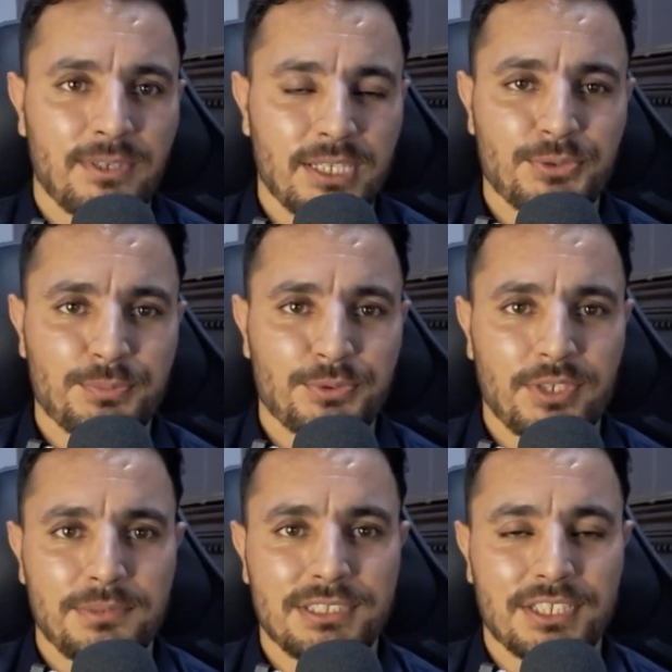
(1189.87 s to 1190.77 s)
forget to
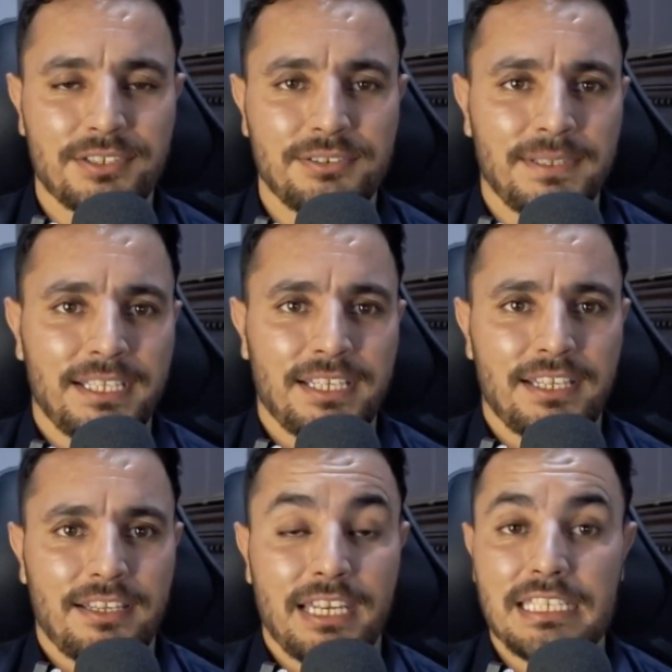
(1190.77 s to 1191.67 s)
subscribe to the channel,
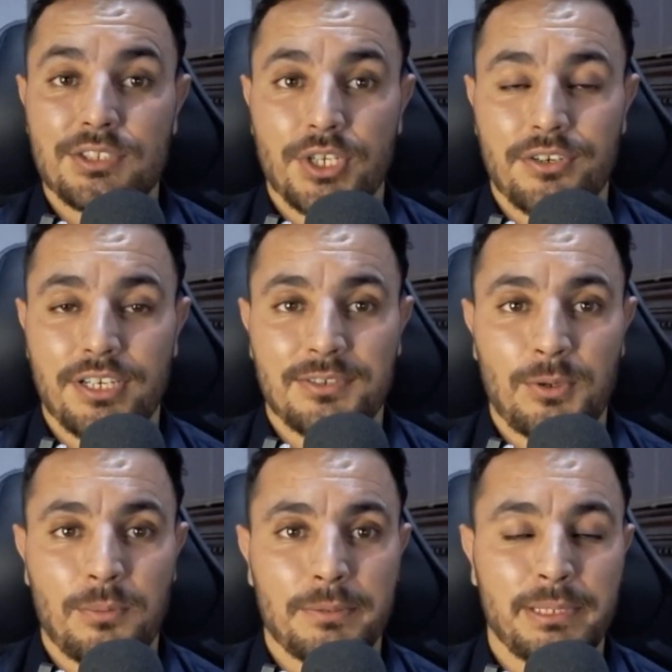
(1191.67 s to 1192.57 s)
like, share, and
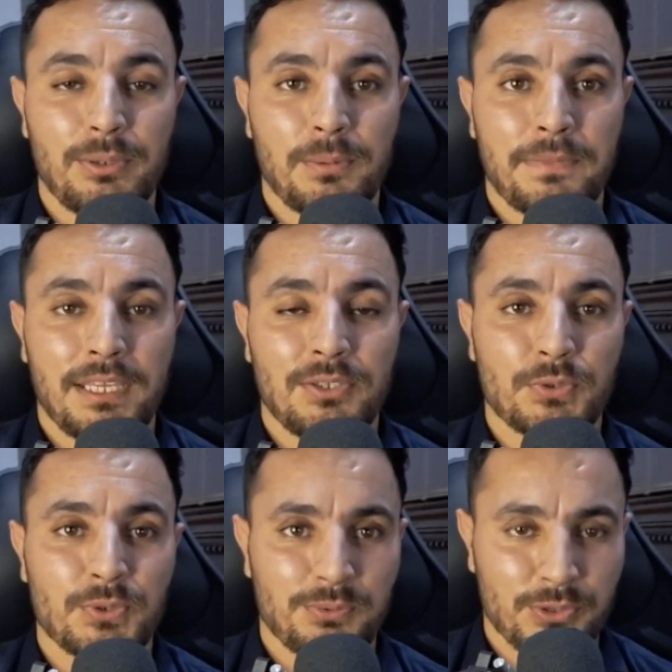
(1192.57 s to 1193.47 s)
comment below.
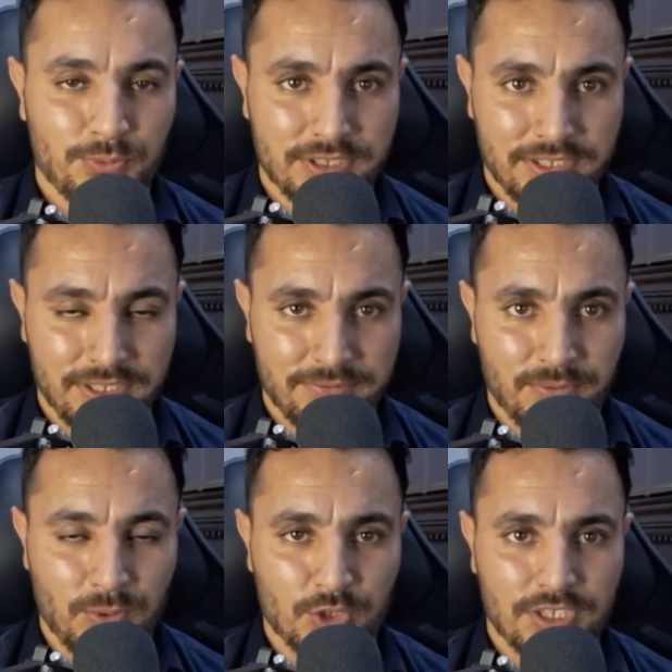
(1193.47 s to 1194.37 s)
in
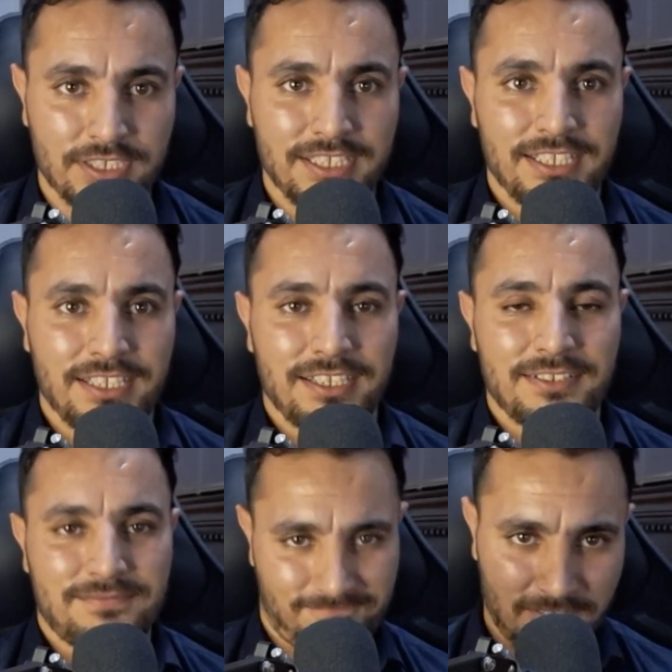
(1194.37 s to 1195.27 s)
what we
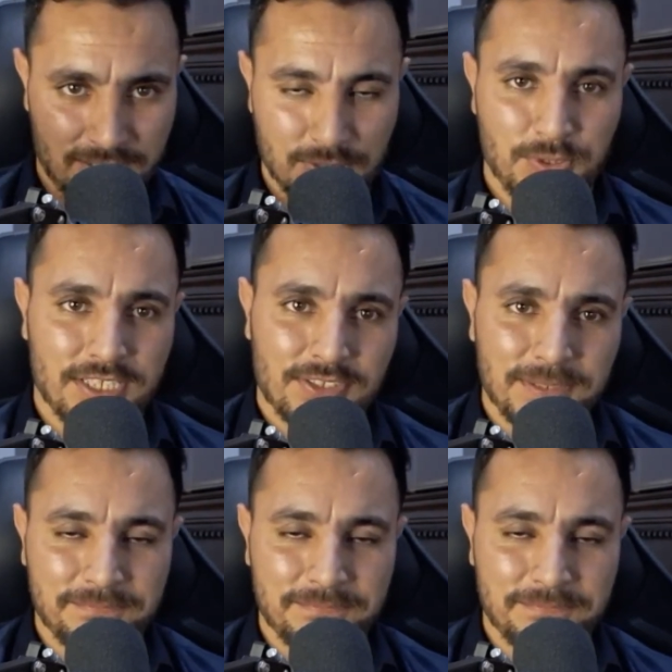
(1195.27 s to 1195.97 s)
see.